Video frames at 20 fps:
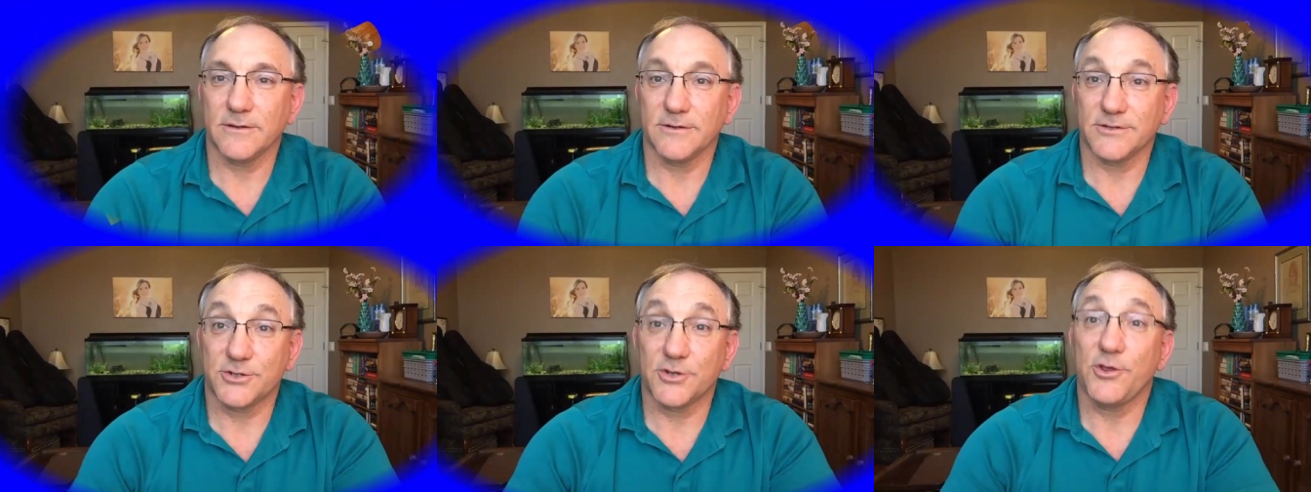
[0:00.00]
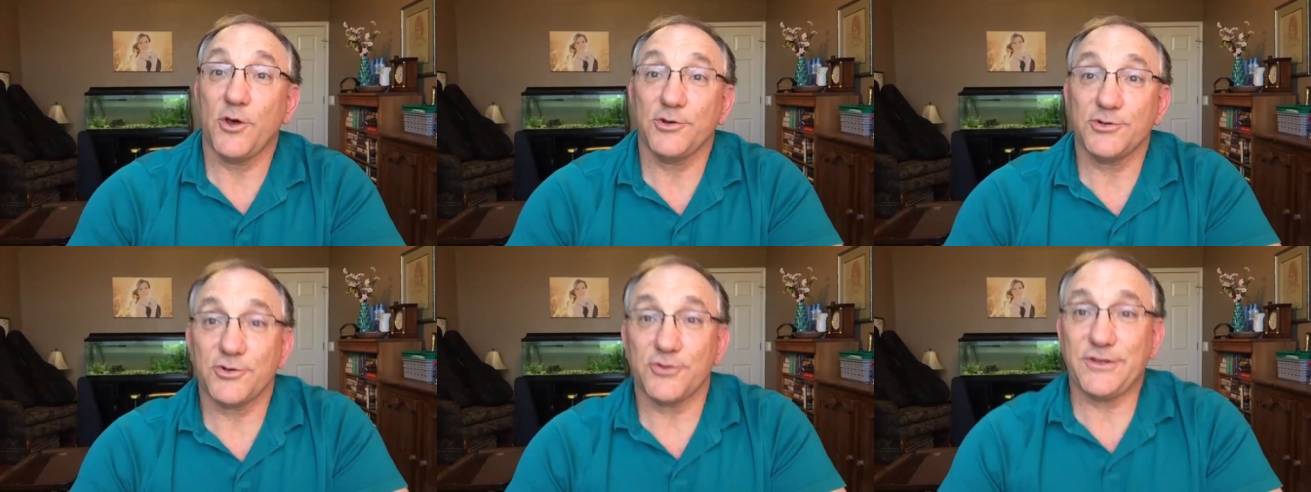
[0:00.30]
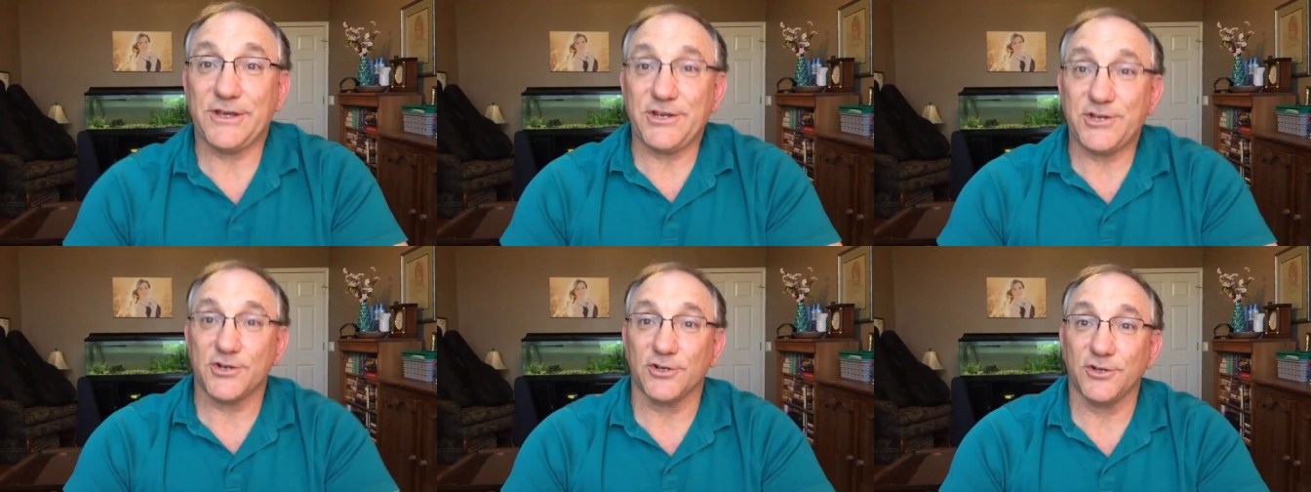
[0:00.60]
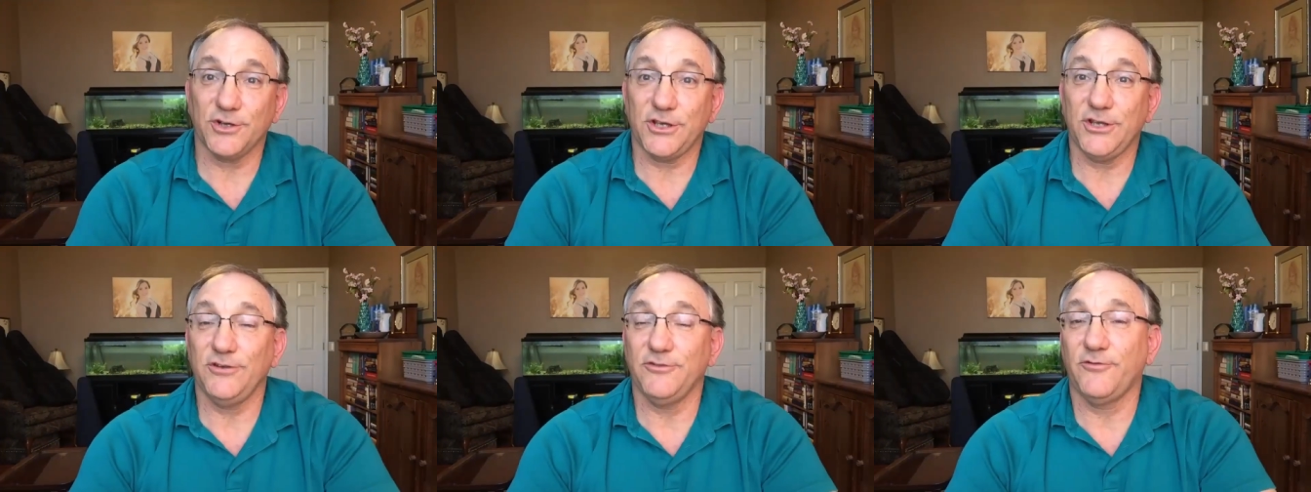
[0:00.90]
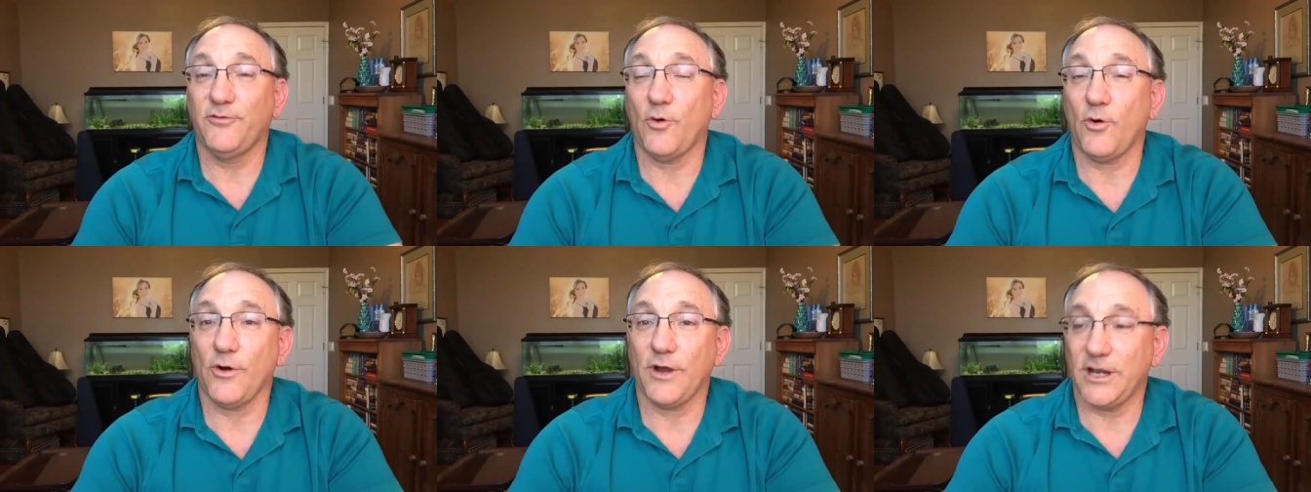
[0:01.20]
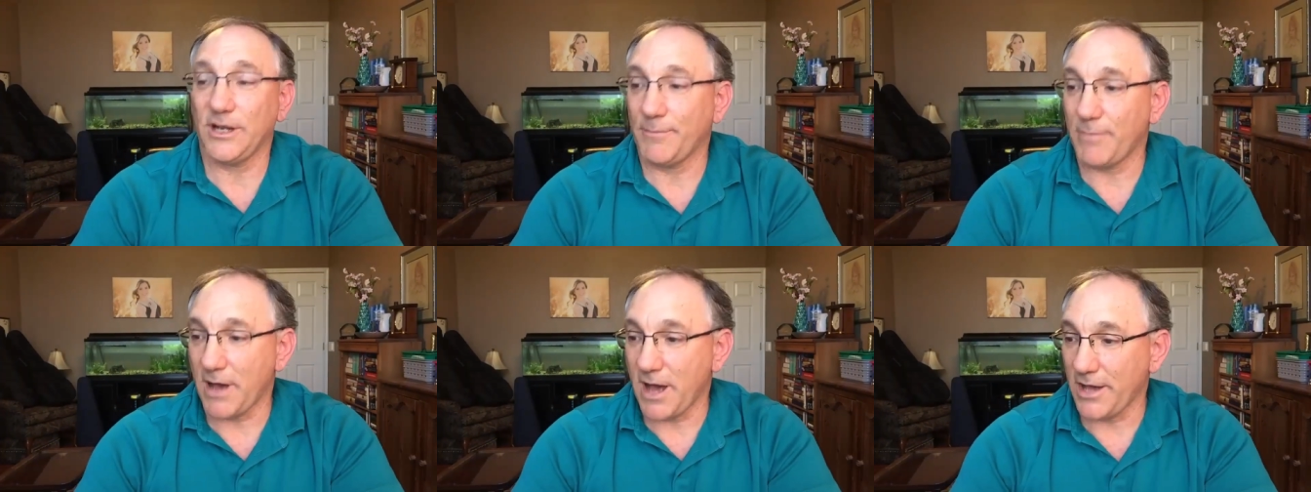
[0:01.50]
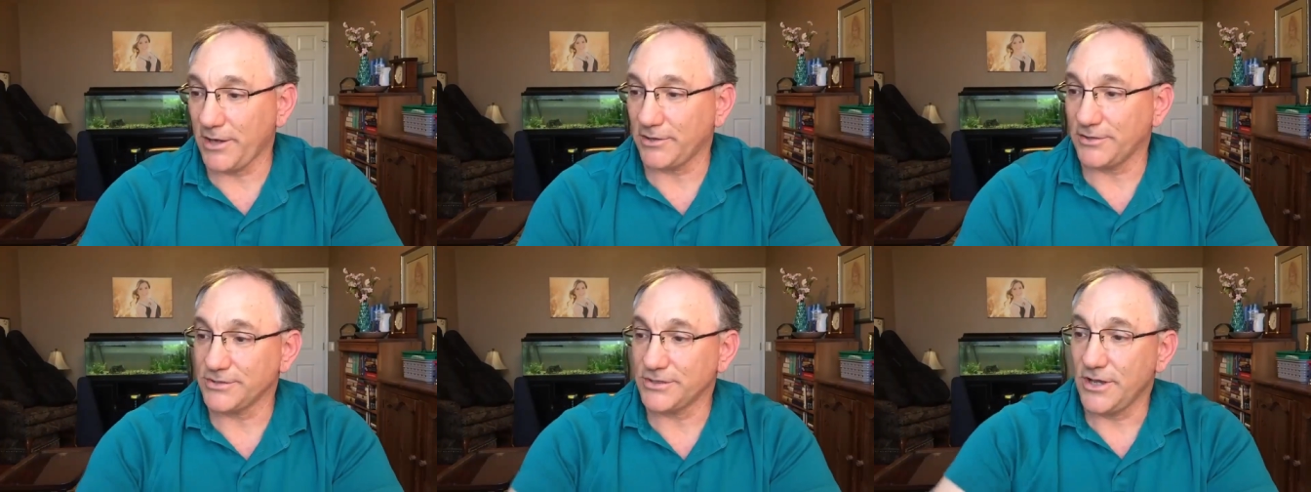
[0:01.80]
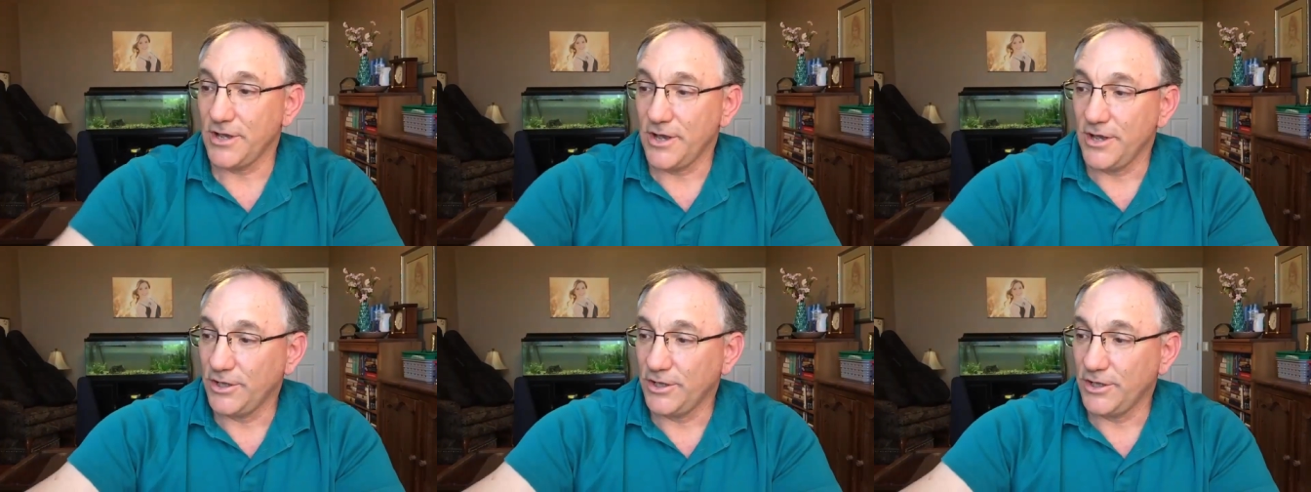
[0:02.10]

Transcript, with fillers: So those are things you're looking for in a bottle.